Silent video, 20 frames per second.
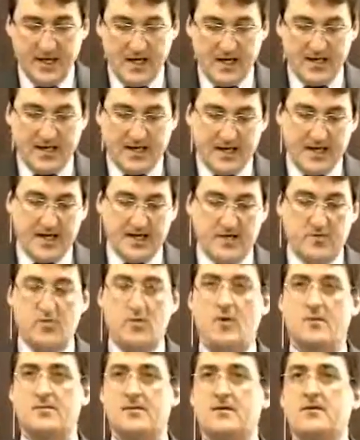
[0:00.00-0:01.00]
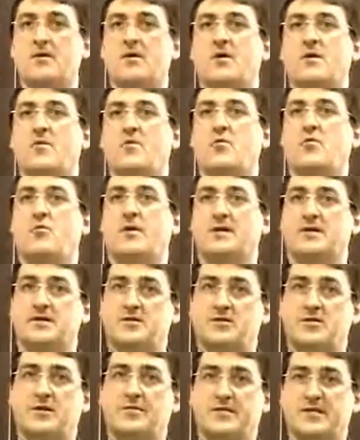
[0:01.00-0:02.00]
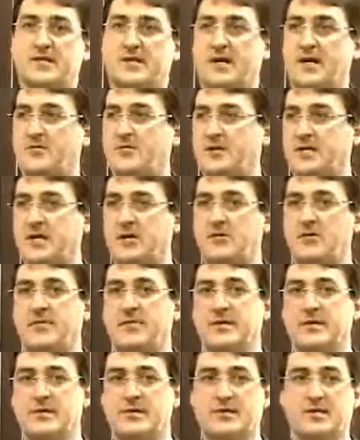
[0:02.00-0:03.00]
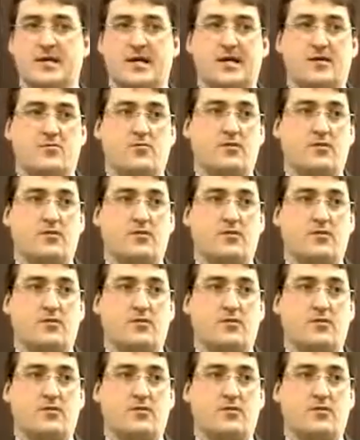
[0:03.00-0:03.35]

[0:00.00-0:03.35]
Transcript: And they kind of go over what the treatments are, what the equipment looks like,